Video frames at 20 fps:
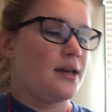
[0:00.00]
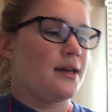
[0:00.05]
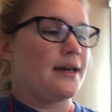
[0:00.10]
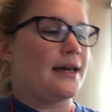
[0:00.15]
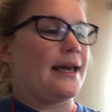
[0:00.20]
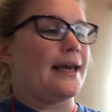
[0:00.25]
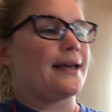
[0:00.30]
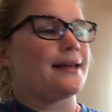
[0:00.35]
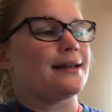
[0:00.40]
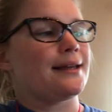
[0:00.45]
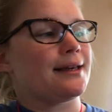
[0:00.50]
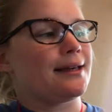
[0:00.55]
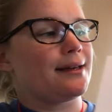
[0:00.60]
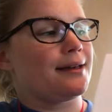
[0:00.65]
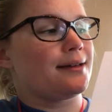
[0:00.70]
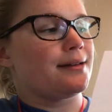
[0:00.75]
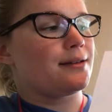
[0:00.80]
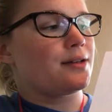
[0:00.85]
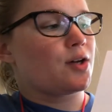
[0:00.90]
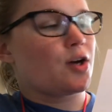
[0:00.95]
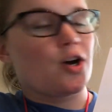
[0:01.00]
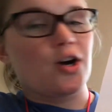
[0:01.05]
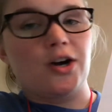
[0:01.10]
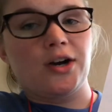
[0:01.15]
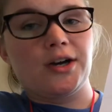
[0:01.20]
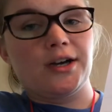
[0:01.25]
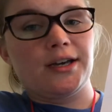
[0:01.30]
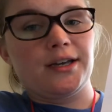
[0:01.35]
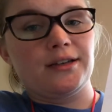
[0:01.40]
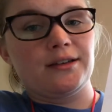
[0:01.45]
and end
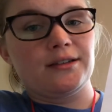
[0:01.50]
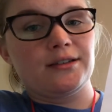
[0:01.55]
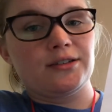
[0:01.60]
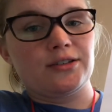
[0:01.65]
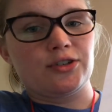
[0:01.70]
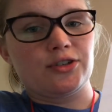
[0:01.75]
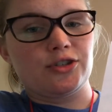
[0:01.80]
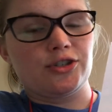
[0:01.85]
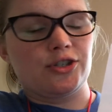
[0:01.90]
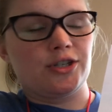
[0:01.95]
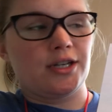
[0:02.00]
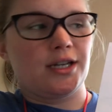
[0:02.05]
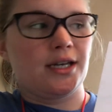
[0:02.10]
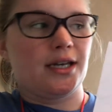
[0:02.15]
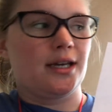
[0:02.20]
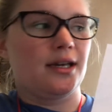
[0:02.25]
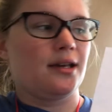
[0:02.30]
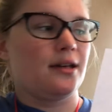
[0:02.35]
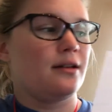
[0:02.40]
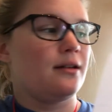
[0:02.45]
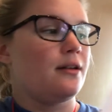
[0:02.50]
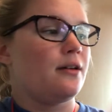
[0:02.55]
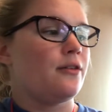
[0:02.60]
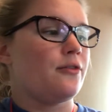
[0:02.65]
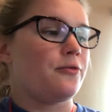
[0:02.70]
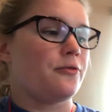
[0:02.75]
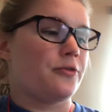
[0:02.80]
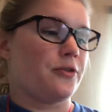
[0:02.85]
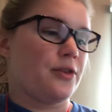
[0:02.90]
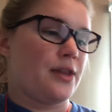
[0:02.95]
on G
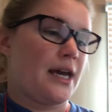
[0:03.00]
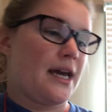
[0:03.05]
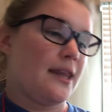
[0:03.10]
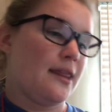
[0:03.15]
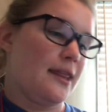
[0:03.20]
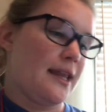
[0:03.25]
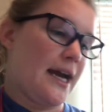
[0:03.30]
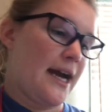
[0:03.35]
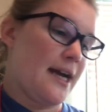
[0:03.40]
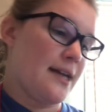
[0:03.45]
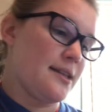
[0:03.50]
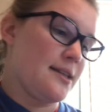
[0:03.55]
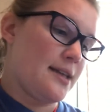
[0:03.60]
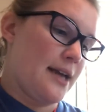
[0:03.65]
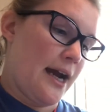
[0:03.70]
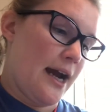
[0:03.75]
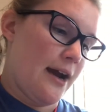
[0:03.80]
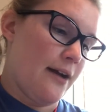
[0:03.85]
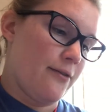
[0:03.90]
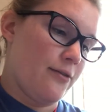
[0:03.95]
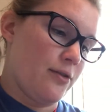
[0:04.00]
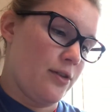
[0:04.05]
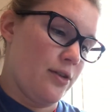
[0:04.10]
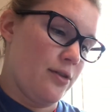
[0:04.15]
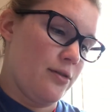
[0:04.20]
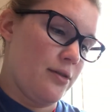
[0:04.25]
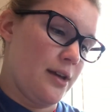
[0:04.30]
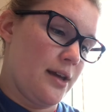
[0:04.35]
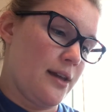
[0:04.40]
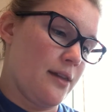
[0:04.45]
for that last half
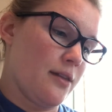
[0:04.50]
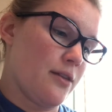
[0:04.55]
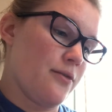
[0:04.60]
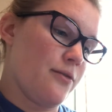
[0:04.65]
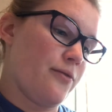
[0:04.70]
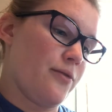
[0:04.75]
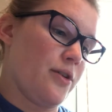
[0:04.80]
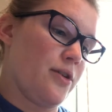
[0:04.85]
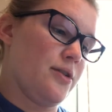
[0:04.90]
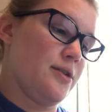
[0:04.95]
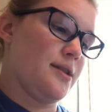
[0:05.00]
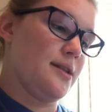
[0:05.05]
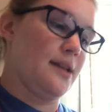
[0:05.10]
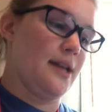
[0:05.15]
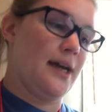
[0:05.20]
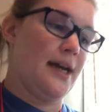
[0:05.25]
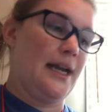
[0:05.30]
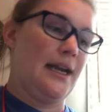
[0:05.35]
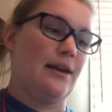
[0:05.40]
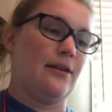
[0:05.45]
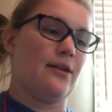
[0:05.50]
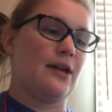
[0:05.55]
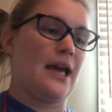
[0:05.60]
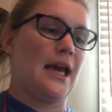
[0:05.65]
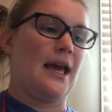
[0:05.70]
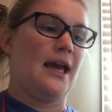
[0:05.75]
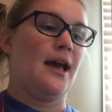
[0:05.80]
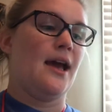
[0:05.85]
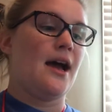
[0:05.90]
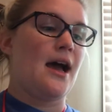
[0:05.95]
note in the first line.
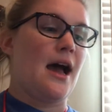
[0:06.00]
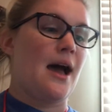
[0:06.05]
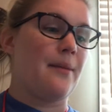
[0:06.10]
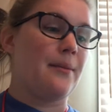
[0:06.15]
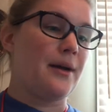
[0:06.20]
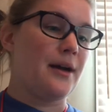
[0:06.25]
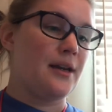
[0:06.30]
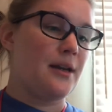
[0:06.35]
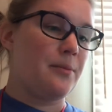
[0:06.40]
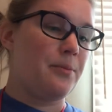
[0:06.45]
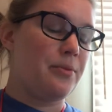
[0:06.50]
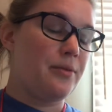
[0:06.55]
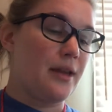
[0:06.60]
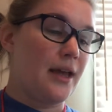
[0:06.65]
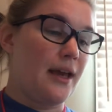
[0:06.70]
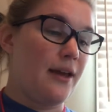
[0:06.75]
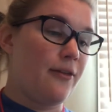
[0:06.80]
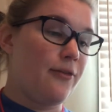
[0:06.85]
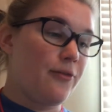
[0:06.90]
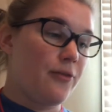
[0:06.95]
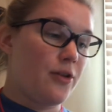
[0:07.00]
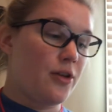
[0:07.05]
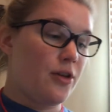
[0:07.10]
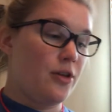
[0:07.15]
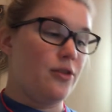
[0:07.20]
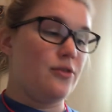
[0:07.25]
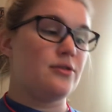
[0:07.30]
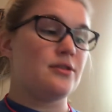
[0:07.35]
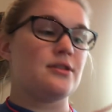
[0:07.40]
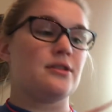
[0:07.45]
Okay, I'm going to play for
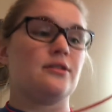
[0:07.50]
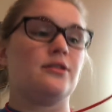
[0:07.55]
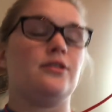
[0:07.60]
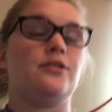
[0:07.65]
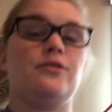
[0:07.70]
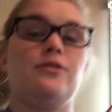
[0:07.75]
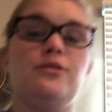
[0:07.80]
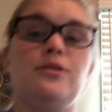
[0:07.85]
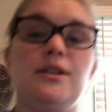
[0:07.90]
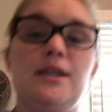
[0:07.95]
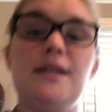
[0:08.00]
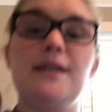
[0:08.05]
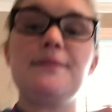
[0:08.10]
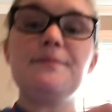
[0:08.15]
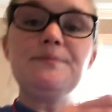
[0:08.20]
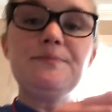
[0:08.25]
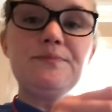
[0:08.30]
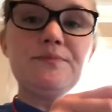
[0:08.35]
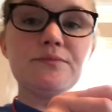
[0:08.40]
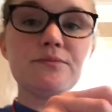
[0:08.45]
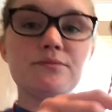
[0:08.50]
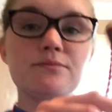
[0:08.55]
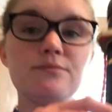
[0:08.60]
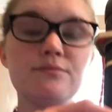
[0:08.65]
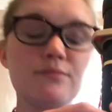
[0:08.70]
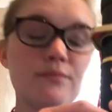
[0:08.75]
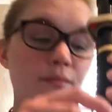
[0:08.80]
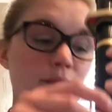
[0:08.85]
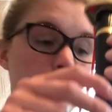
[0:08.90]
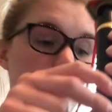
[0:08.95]
you slowly
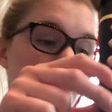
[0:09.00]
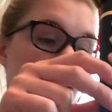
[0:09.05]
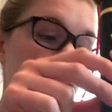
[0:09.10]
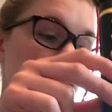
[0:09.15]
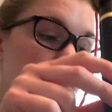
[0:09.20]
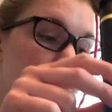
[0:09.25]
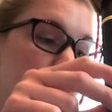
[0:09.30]
the